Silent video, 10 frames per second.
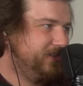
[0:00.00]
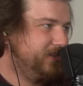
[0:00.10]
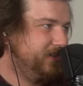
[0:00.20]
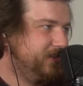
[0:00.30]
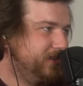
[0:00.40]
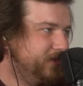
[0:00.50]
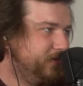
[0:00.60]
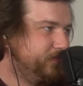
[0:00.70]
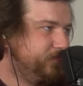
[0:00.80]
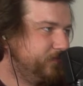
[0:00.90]

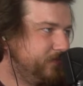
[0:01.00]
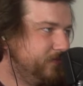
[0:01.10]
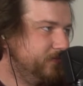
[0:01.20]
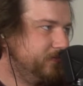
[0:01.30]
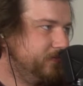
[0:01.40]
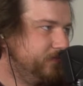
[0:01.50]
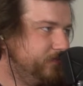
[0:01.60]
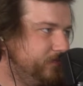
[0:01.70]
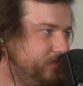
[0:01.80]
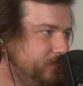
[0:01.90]

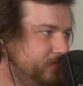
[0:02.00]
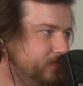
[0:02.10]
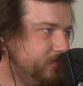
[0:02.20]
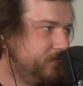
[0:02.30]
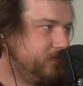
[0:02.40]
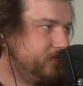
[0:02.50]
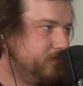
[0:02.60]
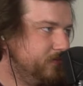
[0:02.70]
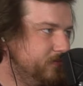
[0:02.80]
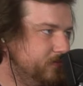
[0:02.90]

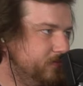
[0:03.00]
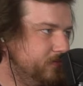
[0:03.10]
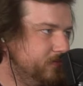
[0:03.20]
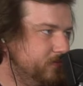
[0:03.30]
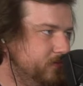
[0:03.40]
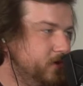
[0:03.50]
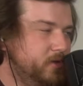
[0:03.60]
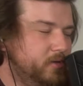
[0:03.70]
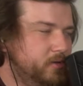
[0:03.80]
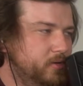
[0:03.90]

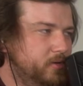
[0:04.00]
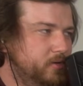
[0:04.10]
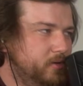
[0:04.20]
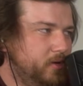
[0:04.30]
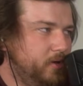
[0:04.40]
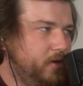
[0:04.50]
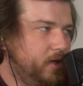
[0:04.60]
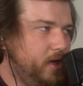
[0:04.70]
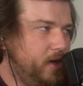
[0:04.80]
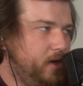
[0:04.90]

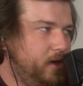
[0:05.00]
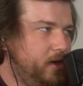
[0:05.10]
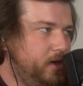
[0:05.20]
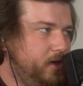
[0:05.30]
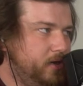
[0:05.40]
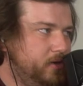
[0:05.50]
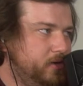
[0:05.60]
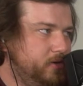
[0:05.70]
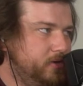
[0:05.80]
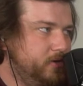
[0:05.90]

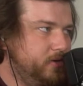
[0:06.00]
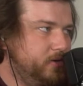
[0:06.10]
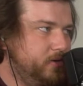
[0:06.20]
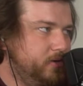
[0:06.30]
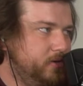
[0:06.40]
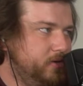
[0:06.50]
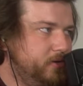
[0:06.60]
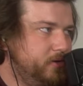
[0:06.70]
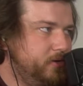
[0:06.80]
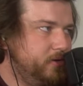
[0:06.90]

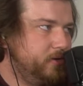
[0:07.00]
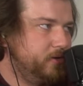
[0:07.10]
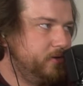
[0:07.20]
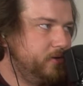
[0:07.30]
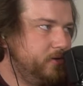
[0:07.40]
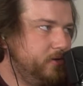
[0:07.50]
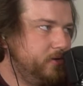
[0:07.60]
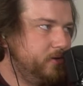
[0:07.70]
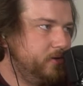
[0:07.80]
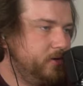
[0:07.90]
The person shown says nothing.